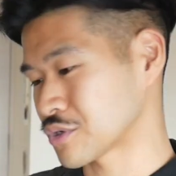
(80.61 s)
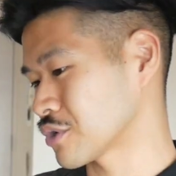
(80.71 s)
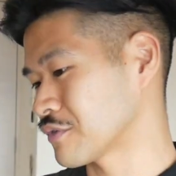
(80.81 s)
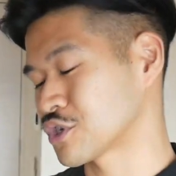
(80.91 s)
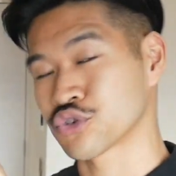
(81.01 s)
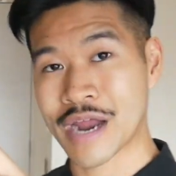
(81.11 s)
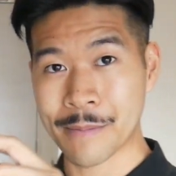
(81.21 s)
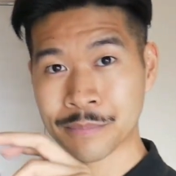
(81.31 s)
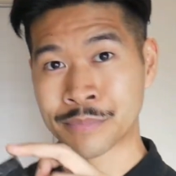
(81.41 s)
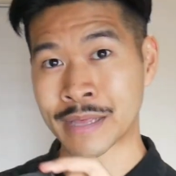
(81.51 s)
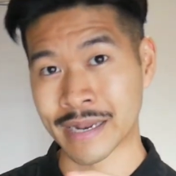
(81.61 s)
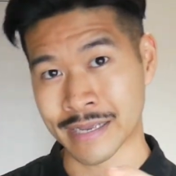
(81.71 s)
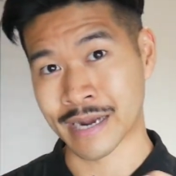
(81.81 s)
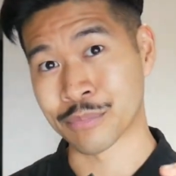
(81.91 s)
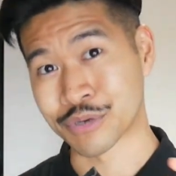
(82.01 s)
There's sort of a strap that
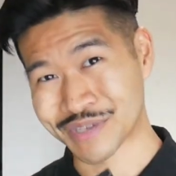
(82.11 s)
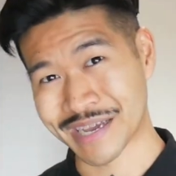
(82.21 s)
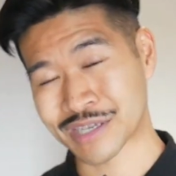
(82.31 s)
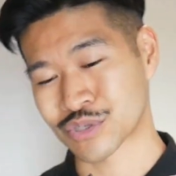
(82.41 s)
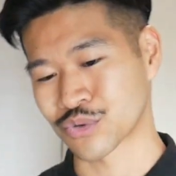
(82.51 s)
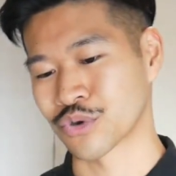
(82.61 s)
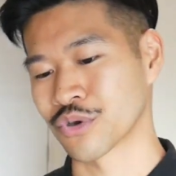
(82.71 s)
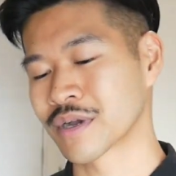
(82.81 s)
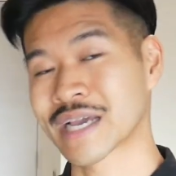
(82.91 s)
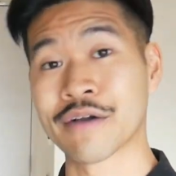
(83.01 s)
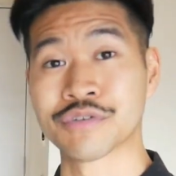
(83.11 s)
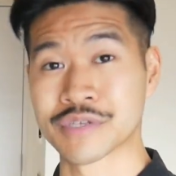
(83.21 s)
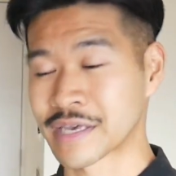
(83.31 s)
kind of protects or covers the